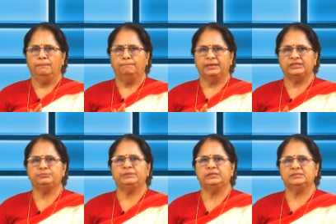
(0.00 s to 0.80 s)

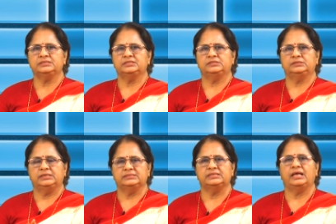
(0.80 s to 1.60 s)
Punishment is
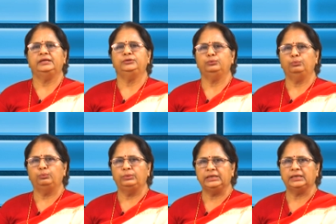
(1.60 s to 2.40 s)
designed to
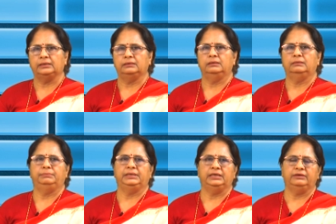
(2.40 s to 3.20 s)
weaken
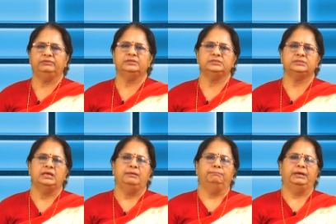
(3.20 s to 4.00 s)
behaviors
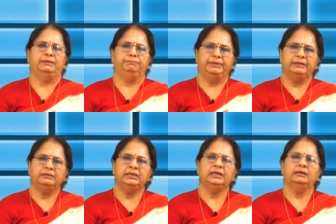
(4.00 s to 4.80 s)
by
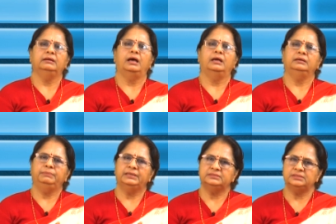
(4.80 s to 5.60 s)
pairing an
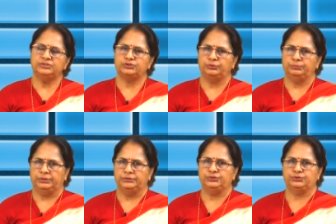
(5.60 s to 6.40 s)
unpleasant
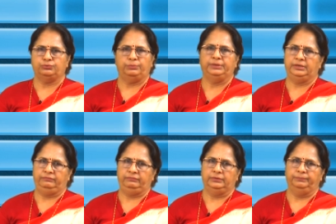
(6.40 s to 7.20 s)
stimulus to a
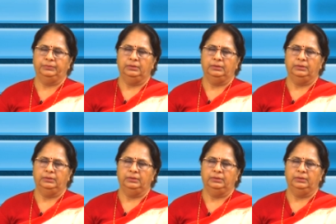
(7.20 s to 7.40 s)
behavior.